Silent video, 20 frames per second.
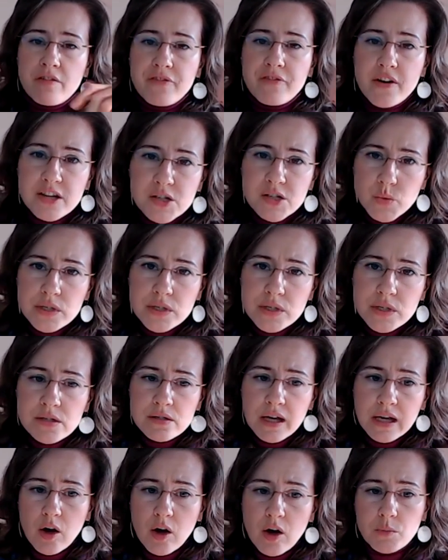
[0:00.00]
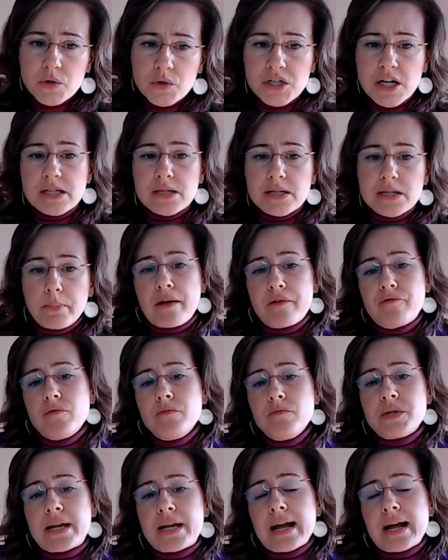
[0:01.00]
First one, a common data
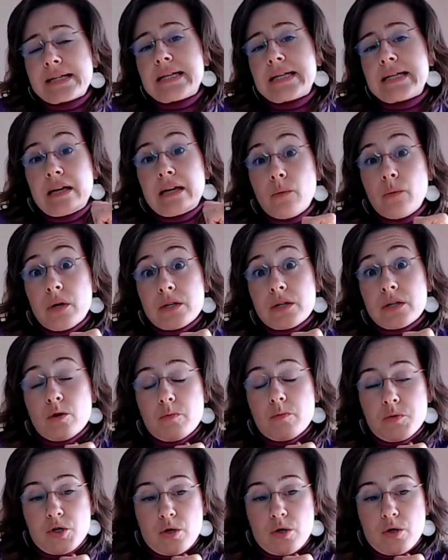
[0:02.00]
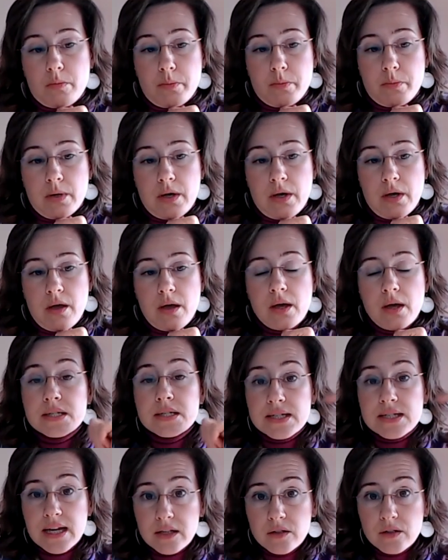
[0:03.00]
platform that acts like a one-stop shop.
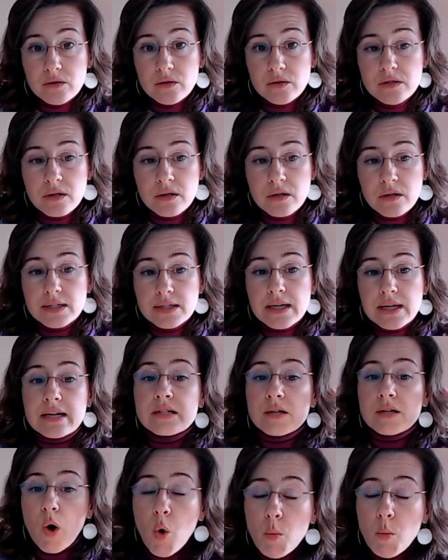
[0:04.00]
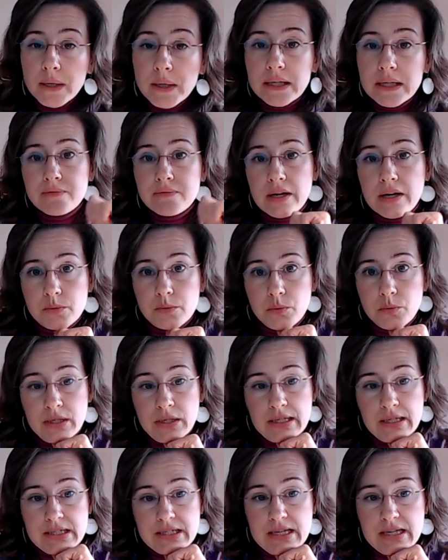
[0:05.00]
Second, that is openly available
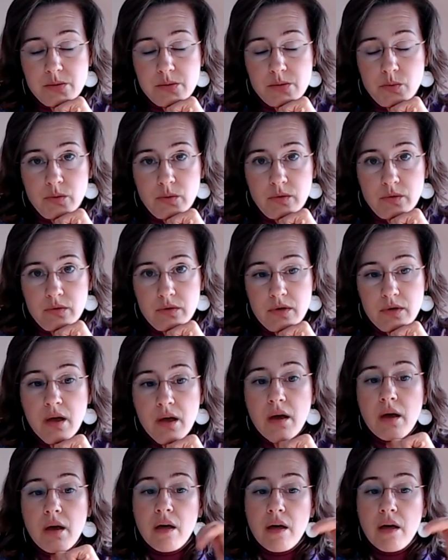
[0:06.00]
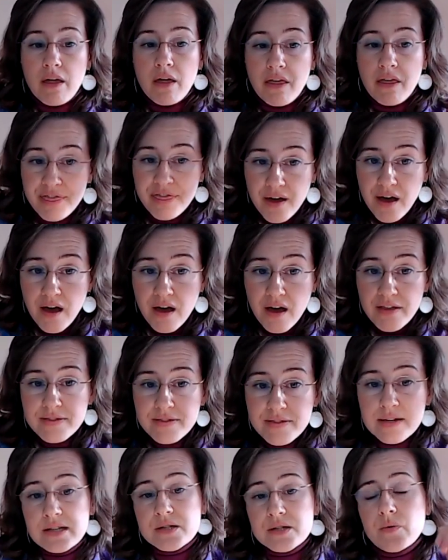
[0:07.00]
and accessible. Third,
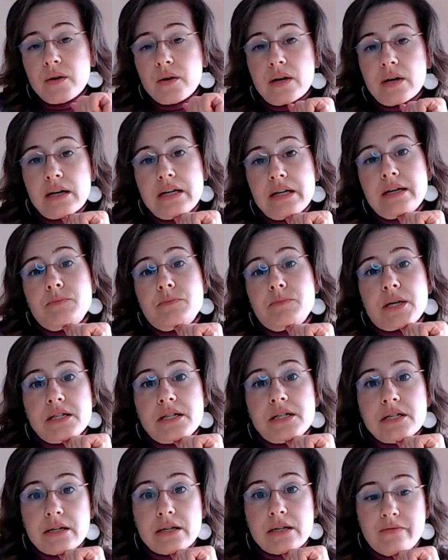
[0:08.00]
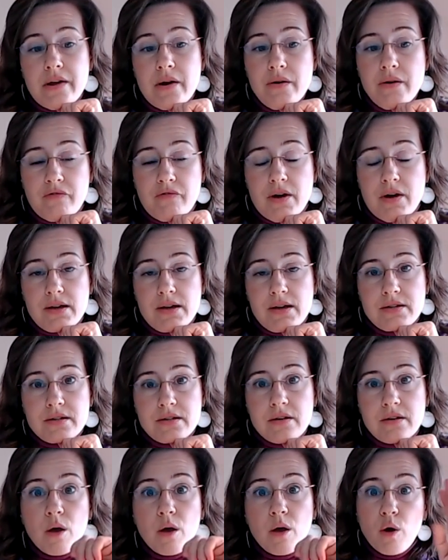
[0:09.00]
that it's regularly updated and verified.
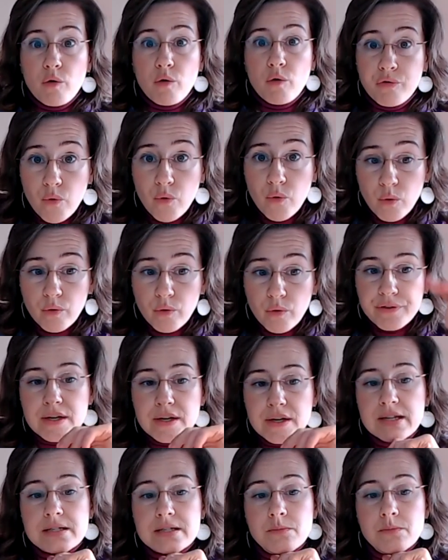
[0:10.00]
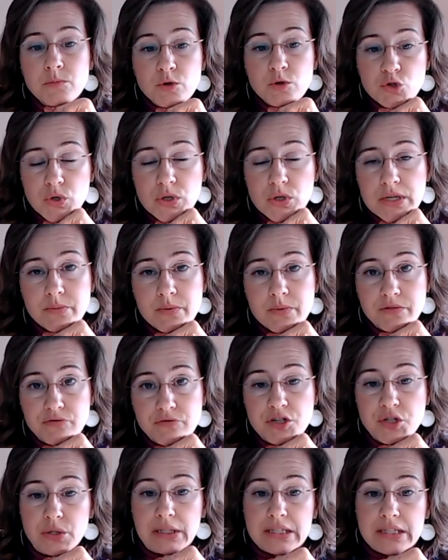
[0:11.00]
Fourth, that is a mutually
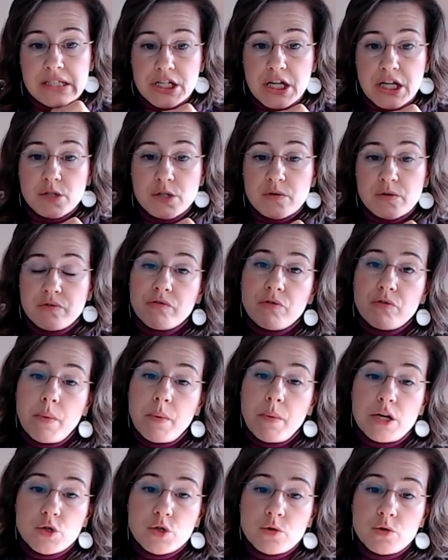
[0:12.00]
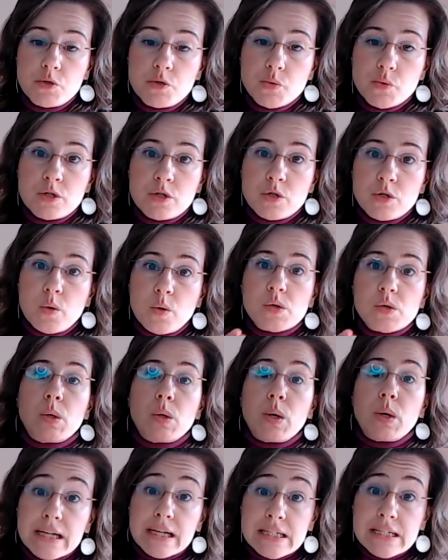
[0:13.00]
beneficial exchange of information between those
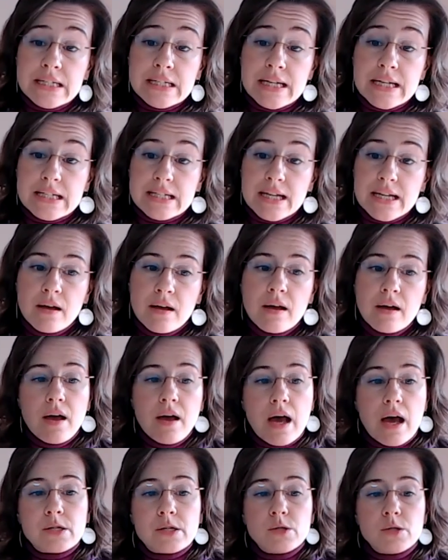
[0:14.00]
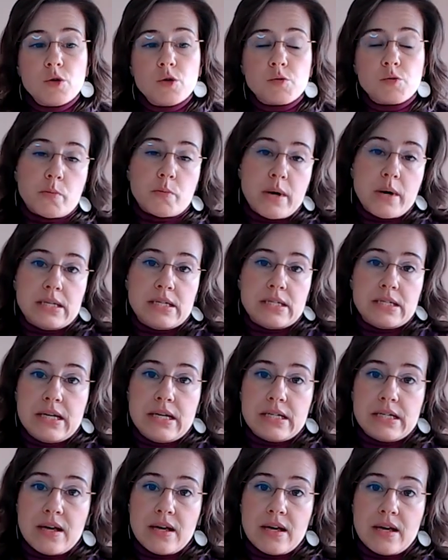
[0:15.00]
collecting data and those providing
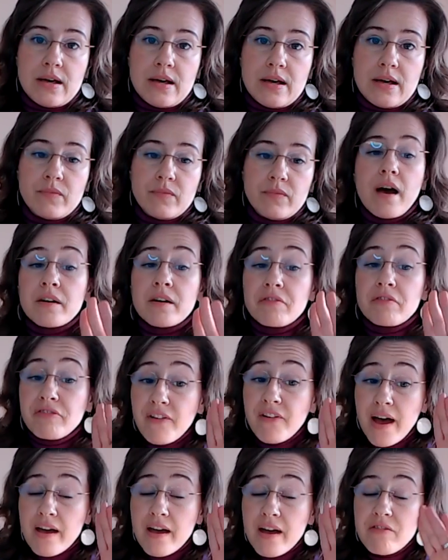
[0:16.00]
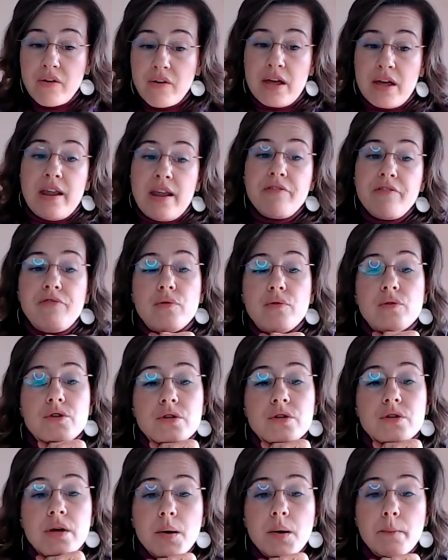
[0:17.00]
data. And five, an effort
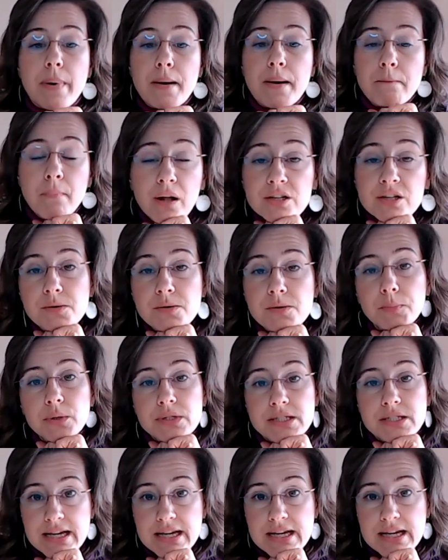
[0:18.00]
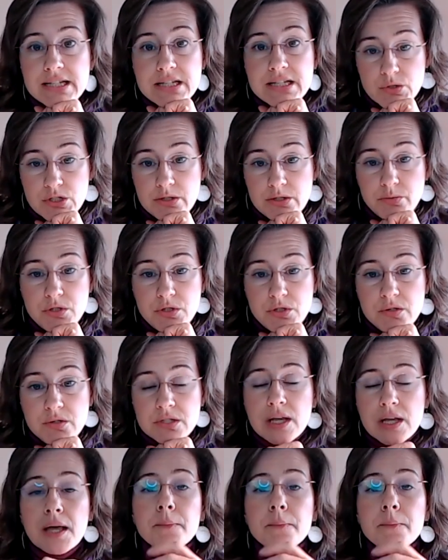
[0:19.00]
by multiple data contributors
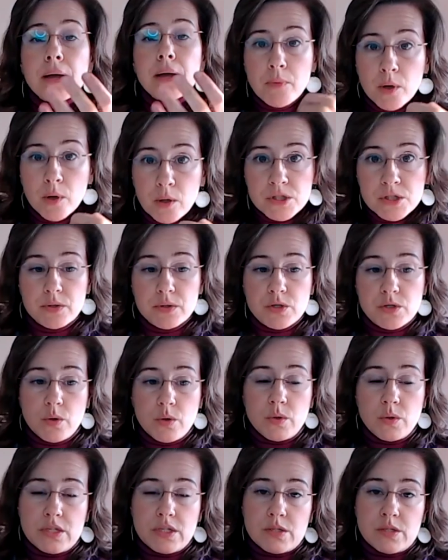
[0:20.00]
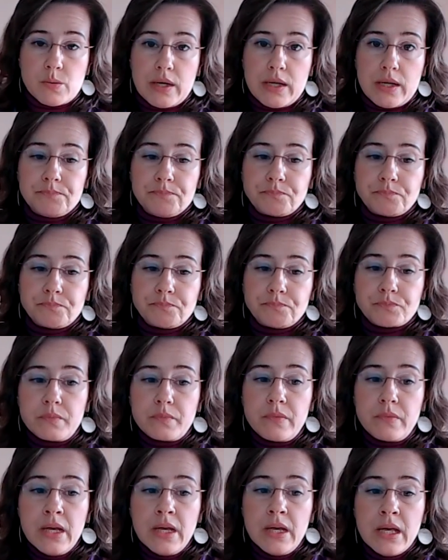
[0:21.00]
and by multiple donors as well.
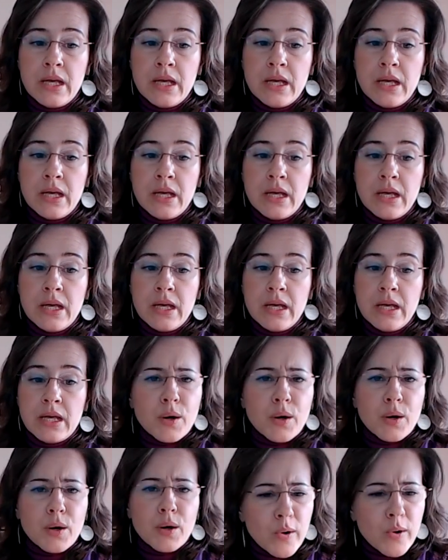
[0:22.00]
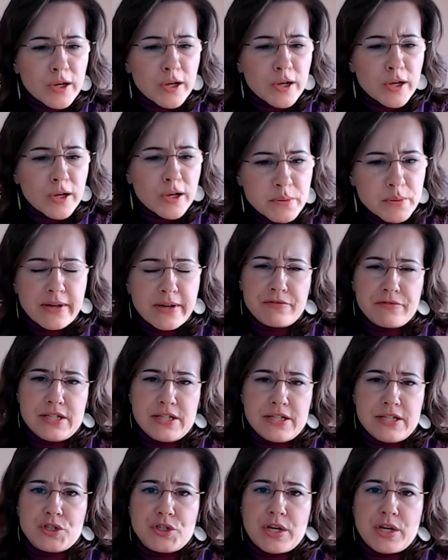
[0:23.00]
What could be the benefits
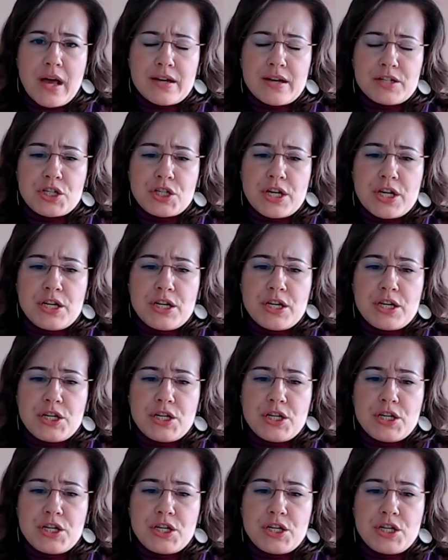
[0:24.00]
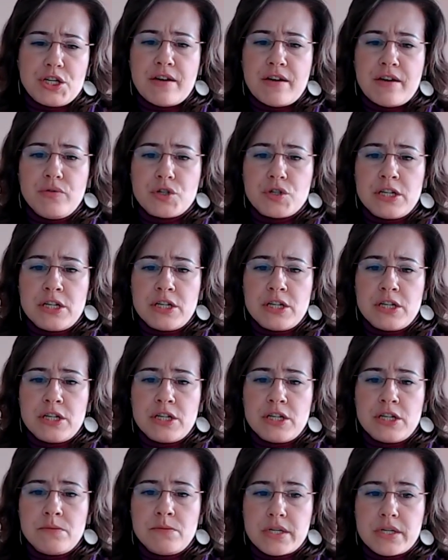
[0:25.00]
of such a shared effort in the medium
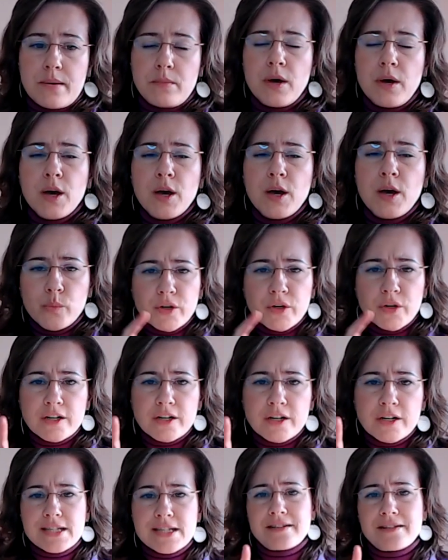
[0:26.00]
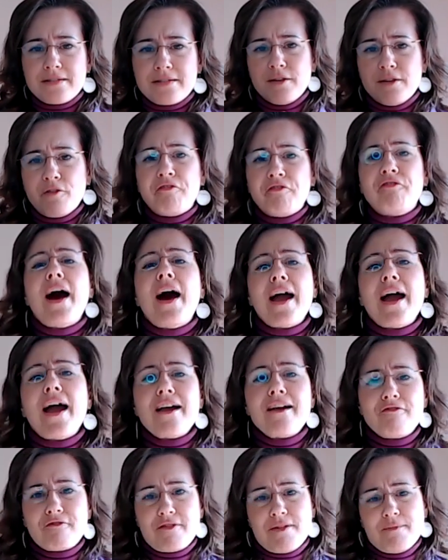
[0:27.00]
term? We got another set of five
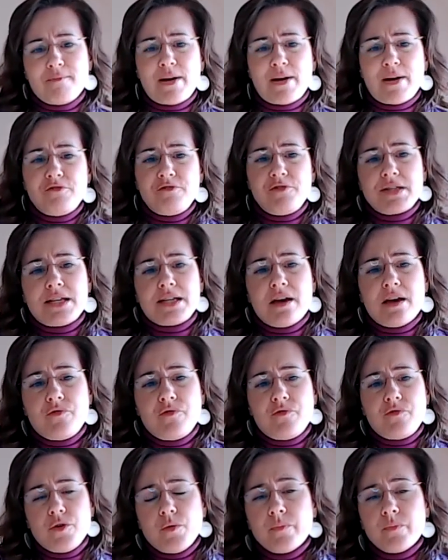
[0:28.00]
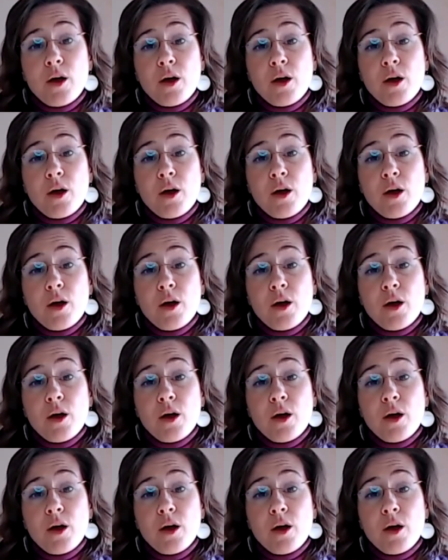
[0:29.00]
benefits here for you.